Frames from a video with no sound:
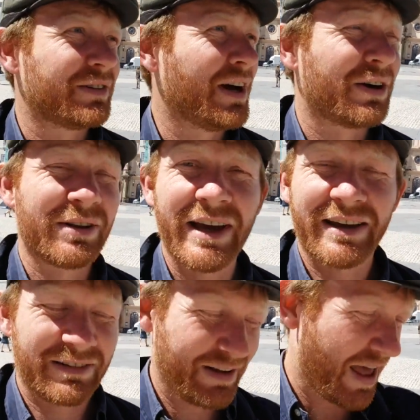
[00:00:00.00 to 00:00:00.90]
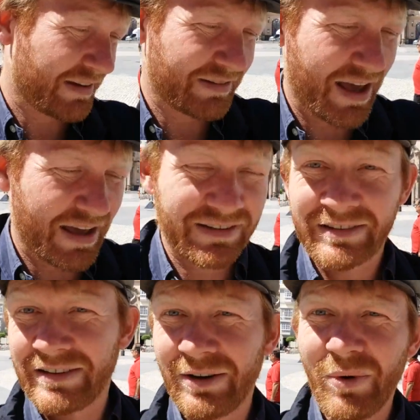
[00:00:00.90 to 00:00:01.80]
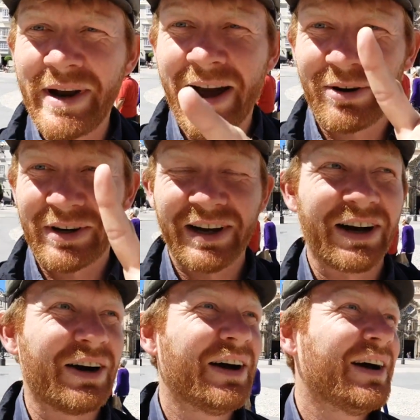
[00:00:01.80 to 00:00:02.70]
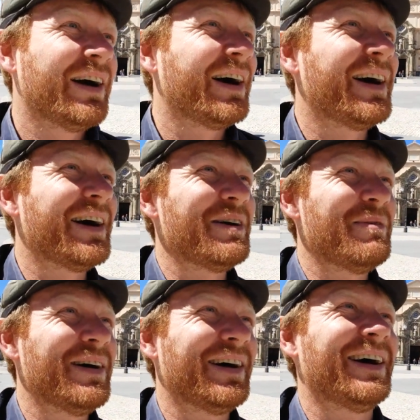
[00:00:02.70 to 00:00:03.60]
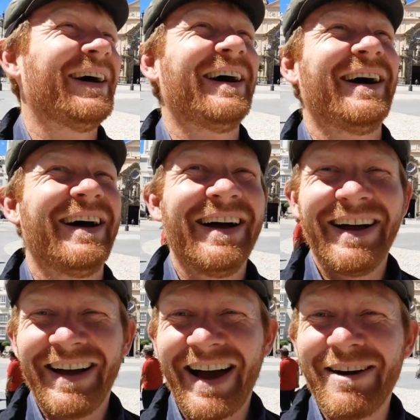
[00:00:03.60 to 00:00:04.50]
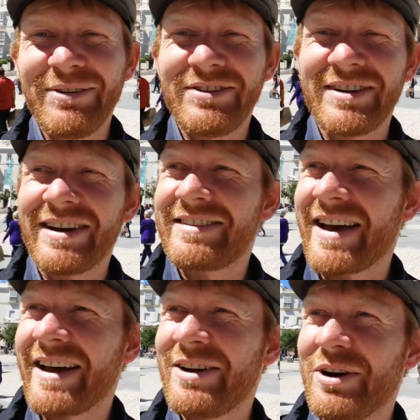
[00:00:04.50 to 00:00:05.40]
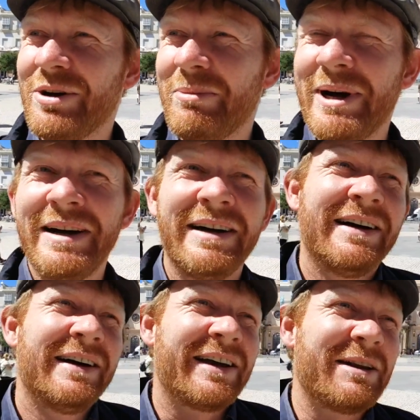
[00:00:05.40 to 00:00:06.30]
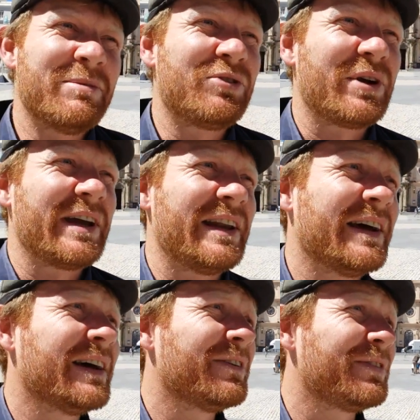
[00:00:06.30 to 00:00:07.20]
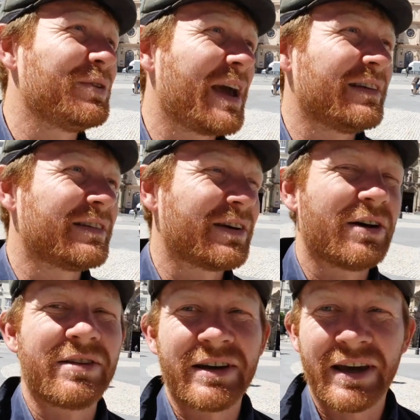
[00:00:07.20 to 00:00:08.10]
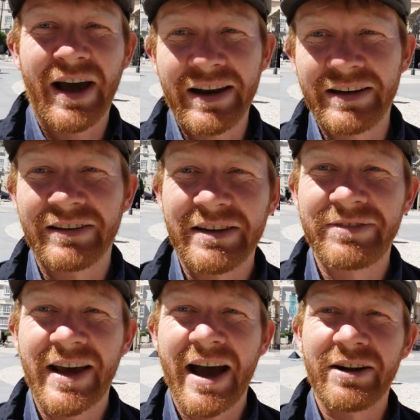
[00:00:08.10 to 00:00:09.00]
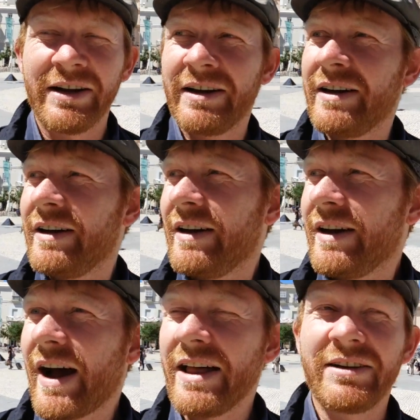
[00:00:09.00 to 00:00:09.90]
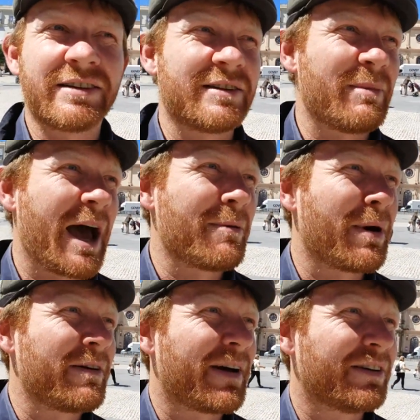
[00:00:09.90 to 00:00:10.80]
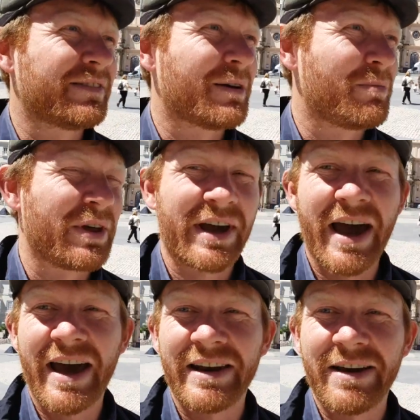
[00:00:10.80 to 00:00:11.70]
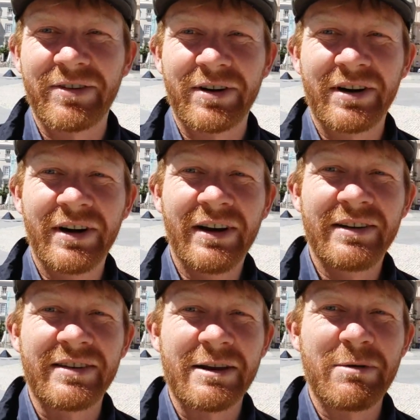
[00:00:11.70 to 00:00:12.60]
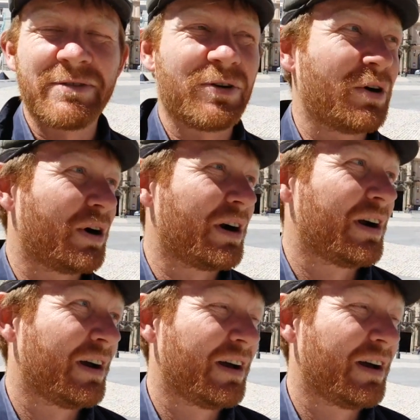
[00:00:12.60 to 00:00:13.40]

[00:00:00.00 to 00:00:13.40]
No, less. 1 hour ago. I was just at home in Madrid a few days ago thinking I need to leave town. I looked at the map, I found something I had never seen before.